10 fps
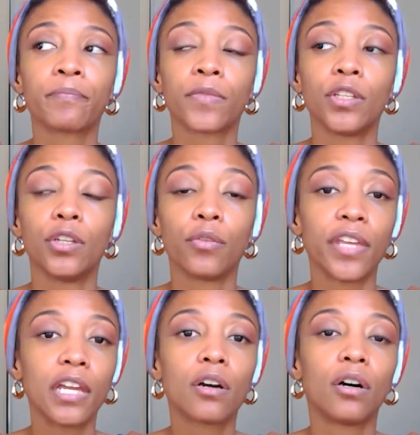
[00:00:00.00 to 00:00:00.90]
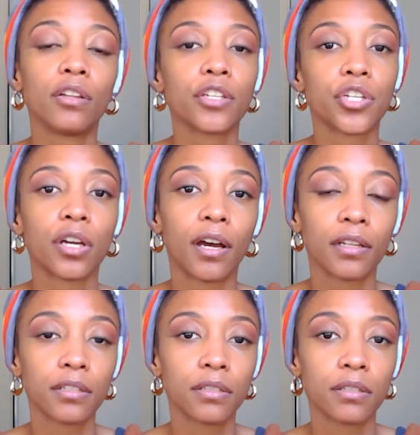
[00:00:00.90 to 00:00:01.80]
you know, they call the
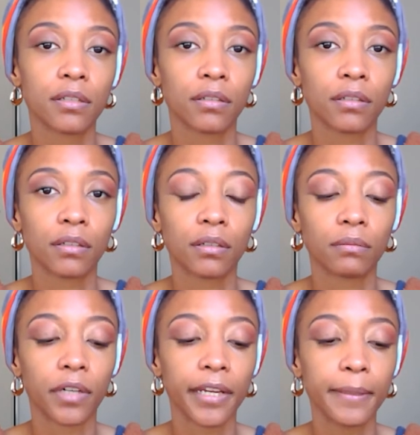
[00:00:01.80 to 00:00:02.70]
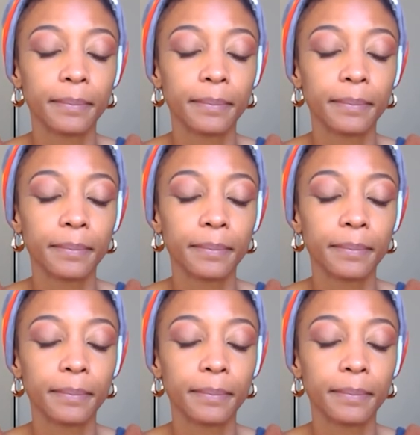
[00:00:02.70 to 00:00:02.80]
shots, right?